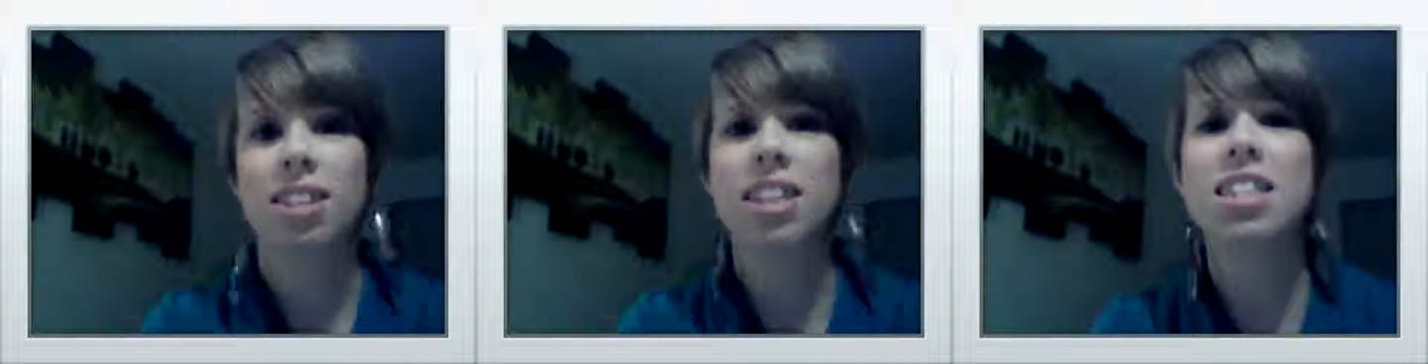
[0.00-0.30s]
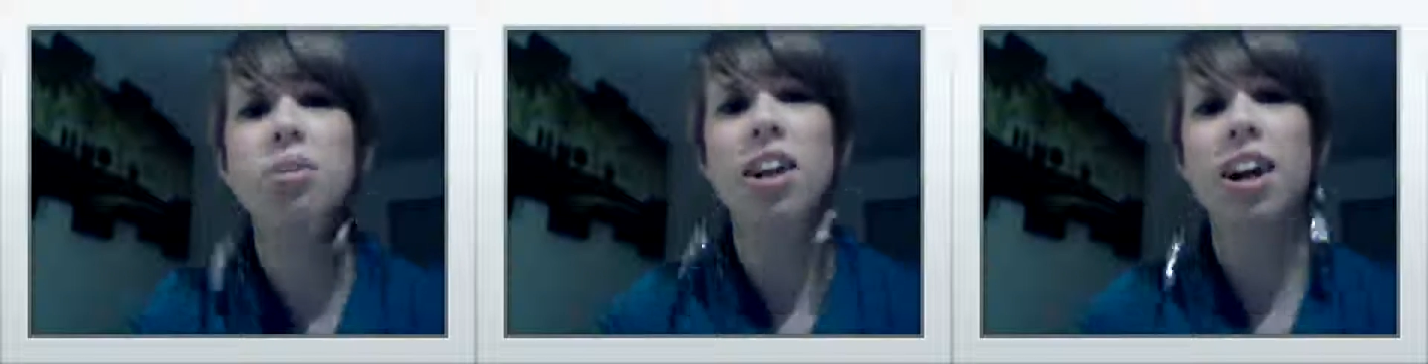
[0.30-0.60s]
It's
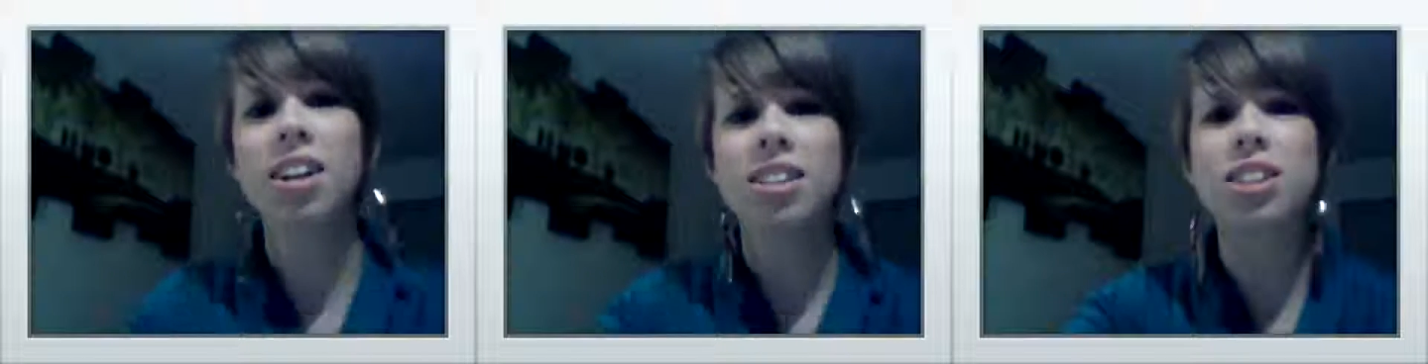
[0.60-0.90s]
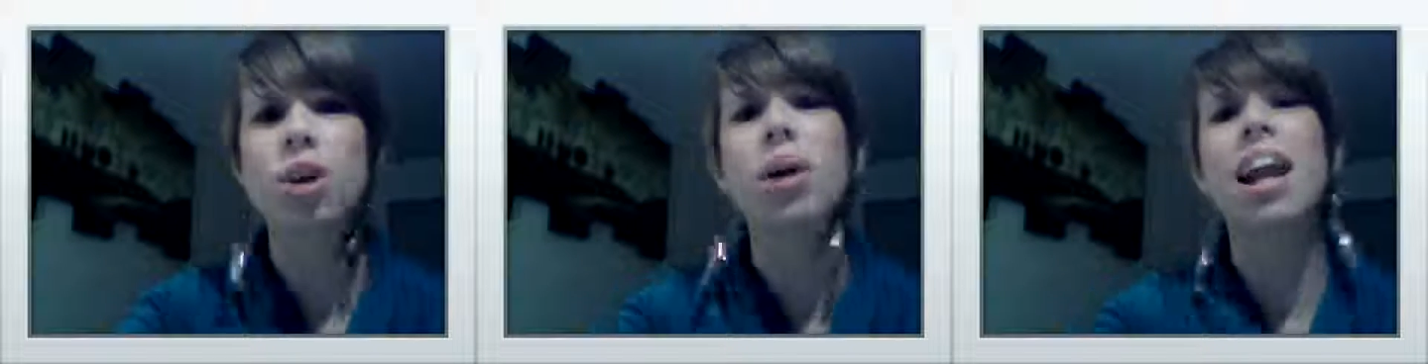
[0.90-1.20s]
out there.
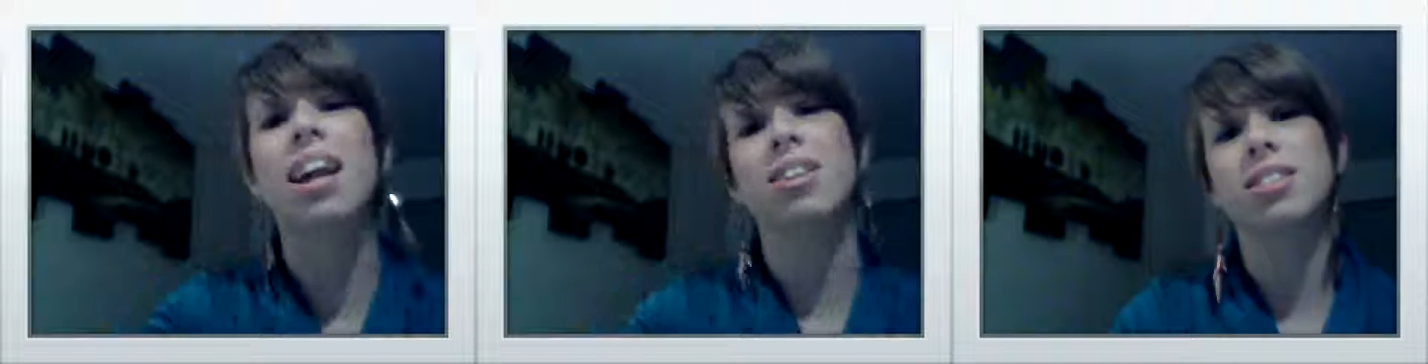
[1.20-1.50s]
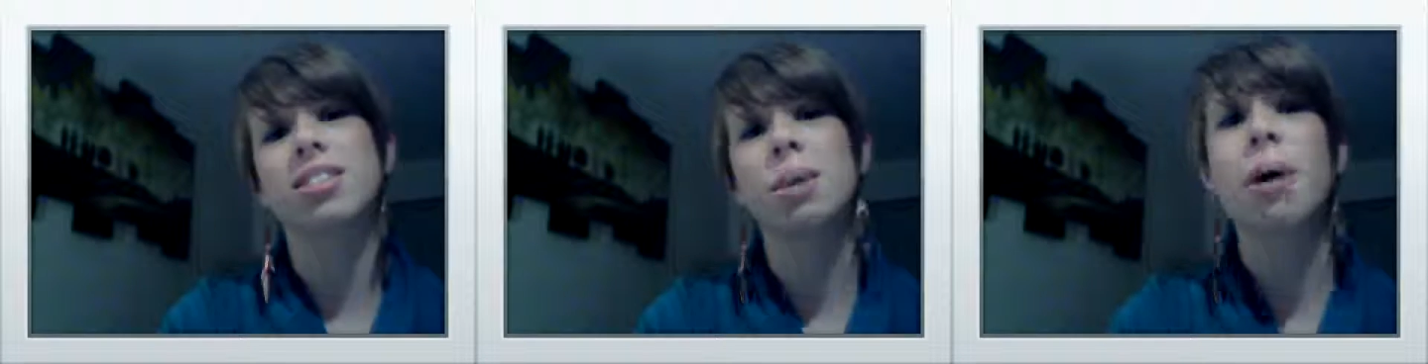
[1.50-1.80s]
Go get it.
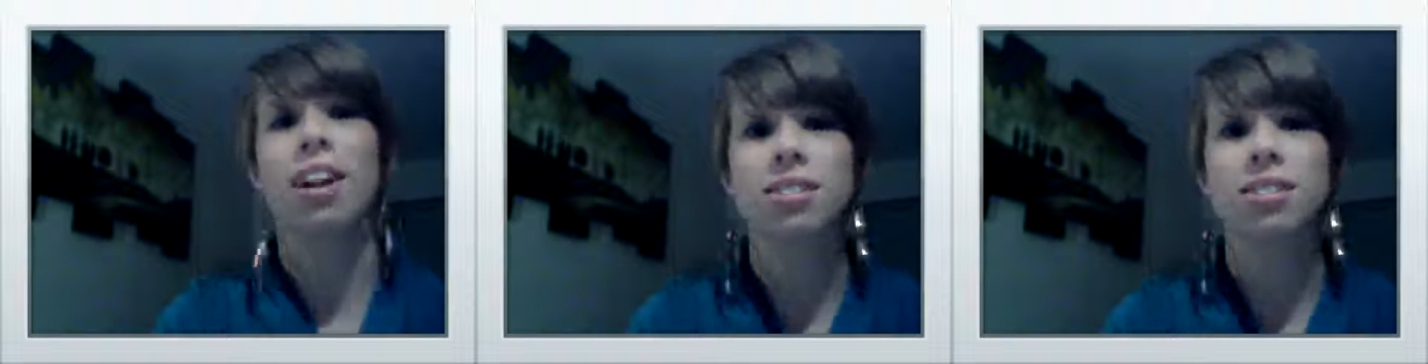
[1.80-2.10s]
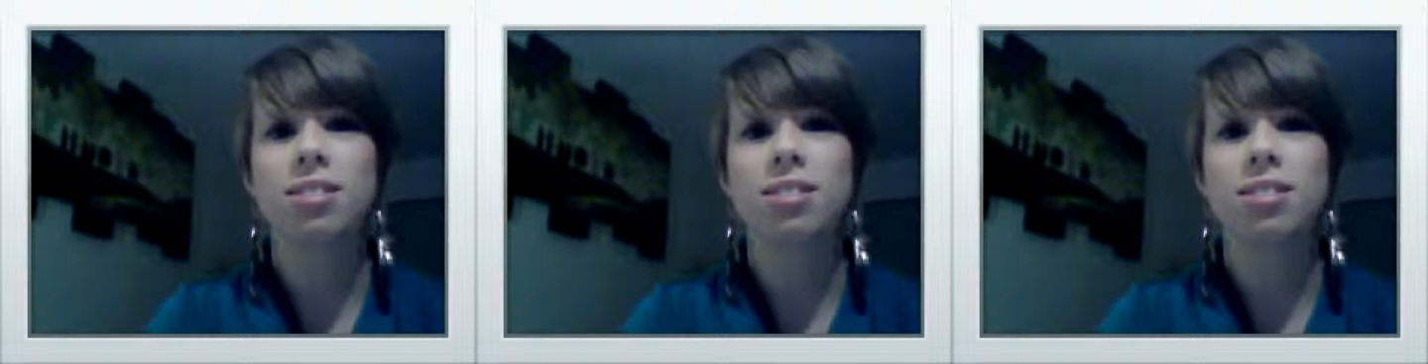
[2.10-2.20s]
Come on.